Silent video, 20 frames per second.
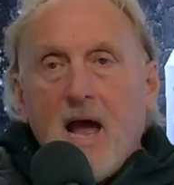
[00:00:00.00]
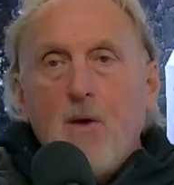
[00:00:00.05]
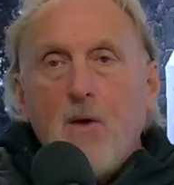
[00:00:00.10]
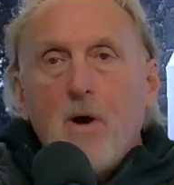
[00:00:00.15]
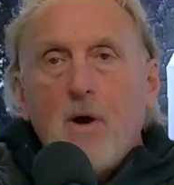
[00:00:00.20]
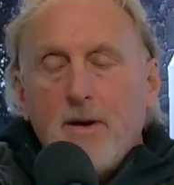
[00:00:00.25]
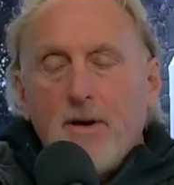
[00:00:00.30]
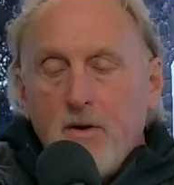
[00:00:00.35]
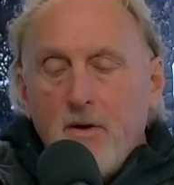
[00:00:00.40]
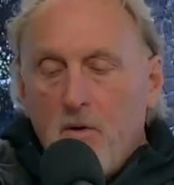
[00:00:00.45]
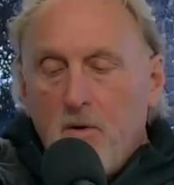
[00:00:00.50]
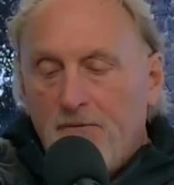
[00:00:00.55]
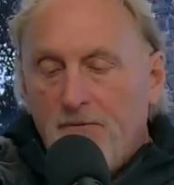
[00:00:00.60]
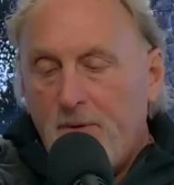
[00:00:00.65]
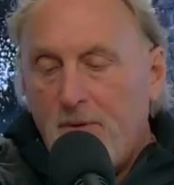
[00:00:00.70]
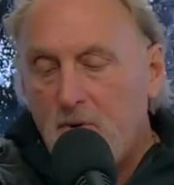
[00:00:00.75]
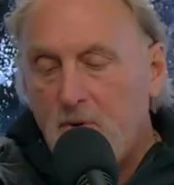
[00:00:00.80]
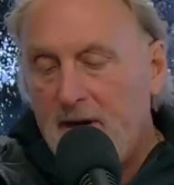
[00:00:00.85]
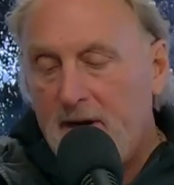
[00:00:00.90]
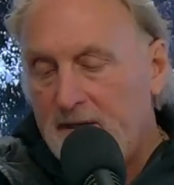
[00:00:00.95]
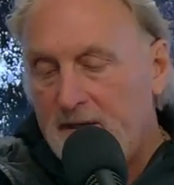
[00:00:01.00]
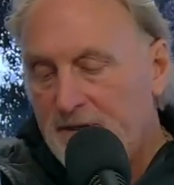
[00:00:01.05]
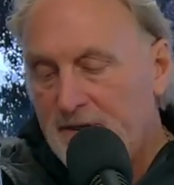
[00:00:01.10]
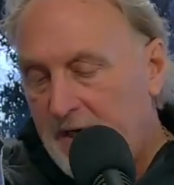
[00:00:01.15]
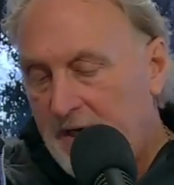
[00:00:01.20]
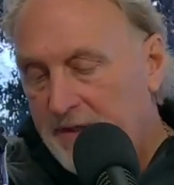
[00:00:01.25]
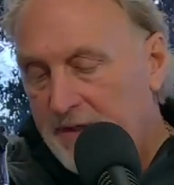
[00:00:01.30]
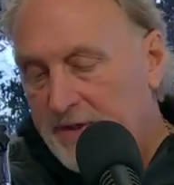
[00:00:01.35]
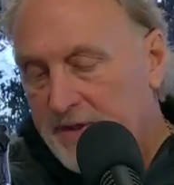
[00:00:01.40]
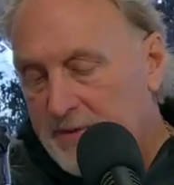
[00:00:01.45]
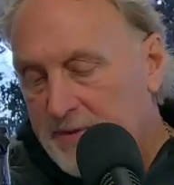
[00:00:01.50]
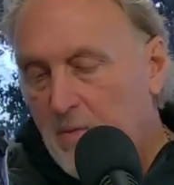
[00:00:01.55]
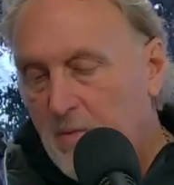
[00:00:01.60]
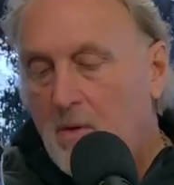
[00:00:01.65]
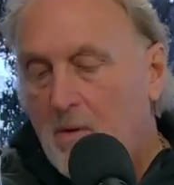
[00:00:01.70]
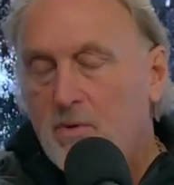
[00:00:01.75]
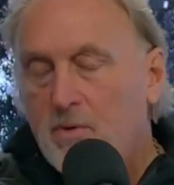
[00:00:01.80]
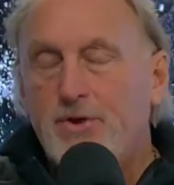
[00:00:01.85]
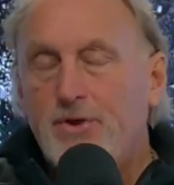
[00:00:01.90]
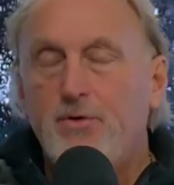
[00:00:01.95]
I want to know if there were any changes.
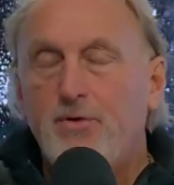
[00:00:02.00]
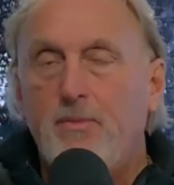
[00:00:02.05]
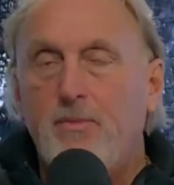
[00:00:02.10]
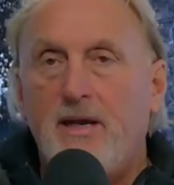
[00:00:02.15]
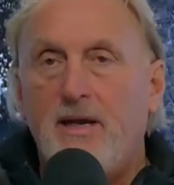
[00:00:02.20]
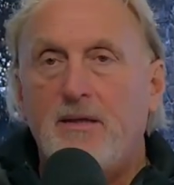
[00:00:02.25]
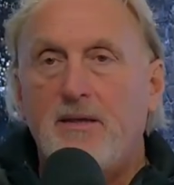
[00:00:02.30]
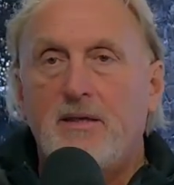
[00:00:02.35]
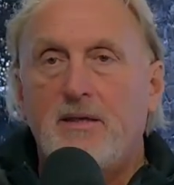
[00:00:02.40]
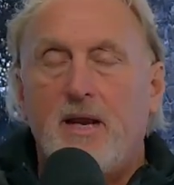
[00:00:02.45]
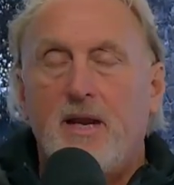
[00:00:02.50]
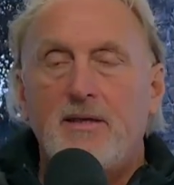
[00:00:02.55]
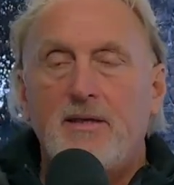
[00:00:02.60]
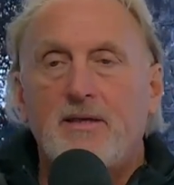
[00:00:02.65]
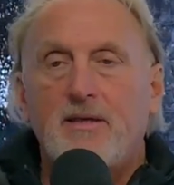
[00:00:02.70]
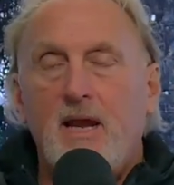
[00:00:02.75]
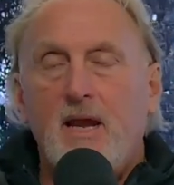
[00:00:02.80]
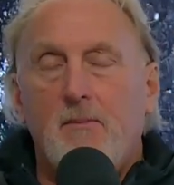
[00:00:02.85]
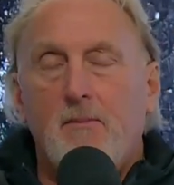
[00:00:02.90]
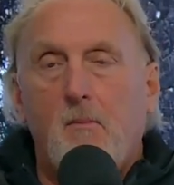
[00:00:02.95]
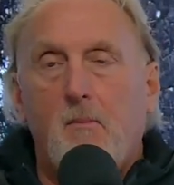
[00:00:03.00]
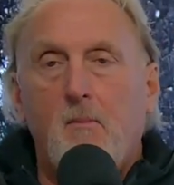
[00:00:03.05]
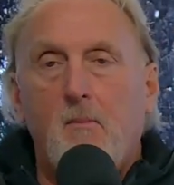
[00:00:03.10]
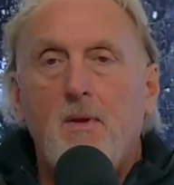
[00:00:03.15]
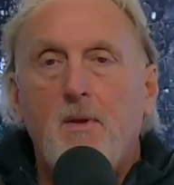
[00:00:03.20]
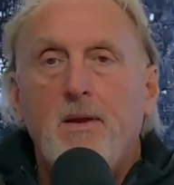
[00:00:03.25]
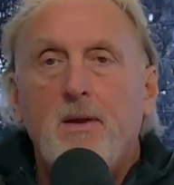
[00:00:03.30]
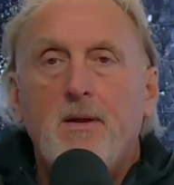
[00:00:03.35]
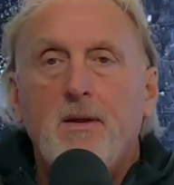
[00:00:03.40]
What would you make in today's game?